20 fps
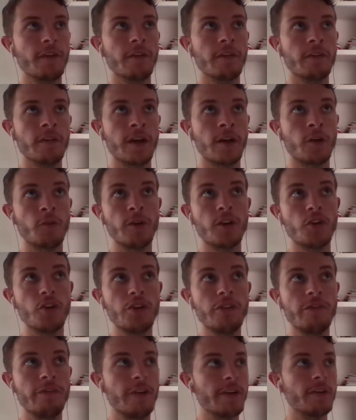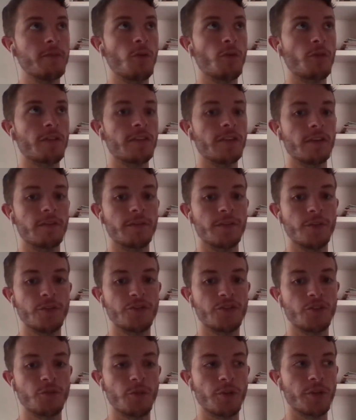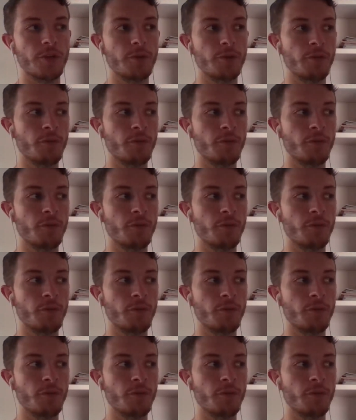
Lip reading: Like, we could very well see a future where